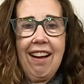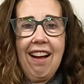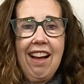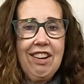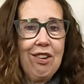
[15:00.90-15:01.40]

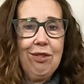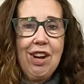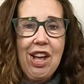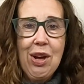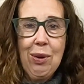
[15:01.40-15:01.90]
I don't
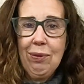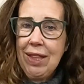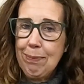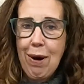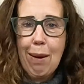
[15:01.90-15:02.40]
know,
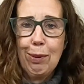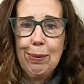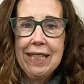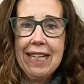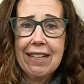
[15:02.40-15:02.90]

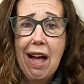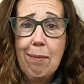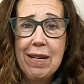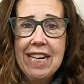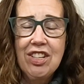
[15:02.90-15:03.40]
probably a
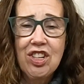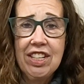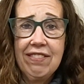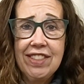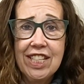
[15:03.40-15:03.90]

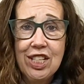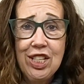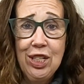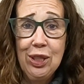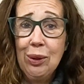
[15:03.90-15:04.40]
combination of the
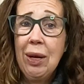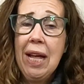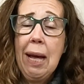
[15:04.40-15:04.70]
two.